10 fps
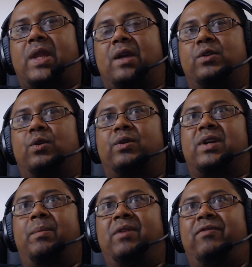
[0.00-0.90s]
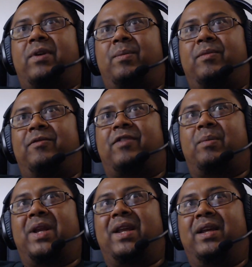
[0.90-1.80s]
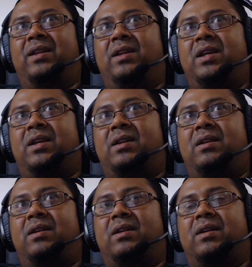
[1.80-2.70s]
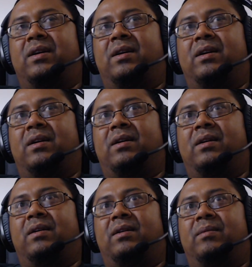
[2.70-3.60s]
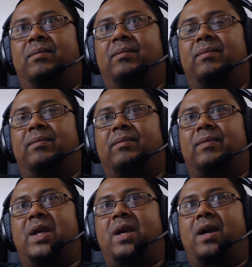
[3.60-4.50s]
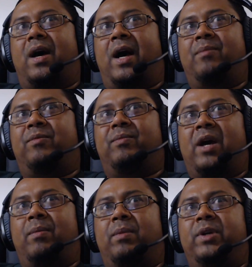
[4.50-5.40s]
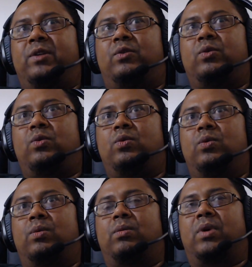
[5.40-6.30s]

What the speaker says: So coming from an Indian, I'm a bit too